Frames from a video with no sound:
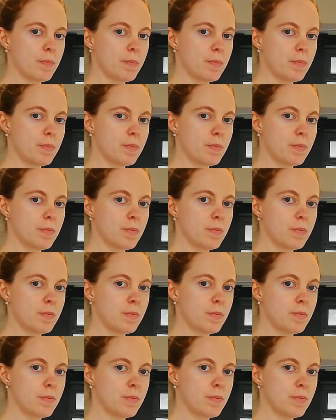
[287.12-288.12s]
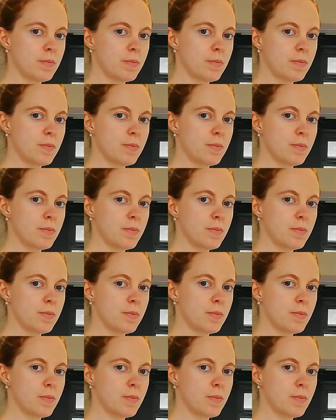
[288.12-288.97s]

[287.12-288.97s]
(silence)